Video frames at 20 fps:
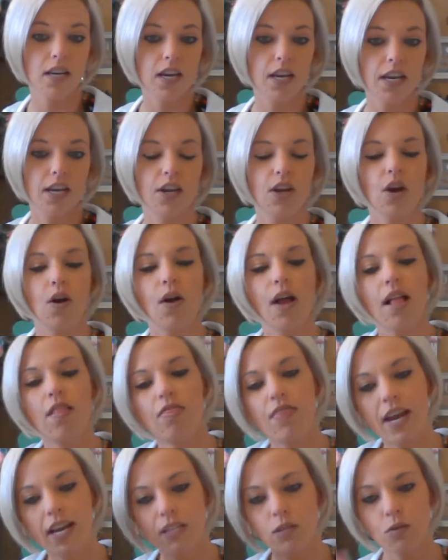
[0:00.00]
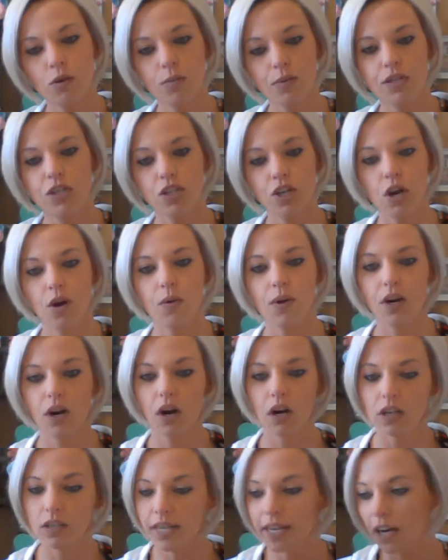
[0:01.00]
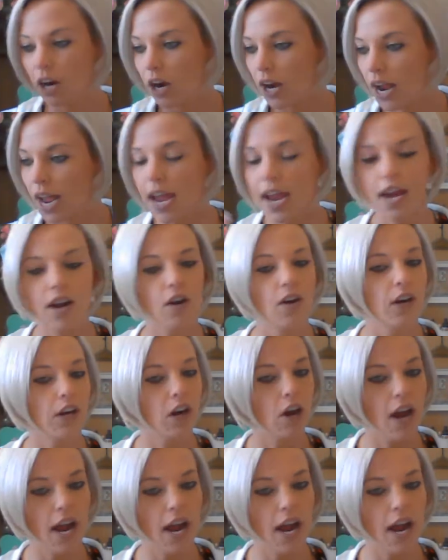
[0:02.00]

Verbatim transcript: you know, and that's what we show in our, like, our hair and our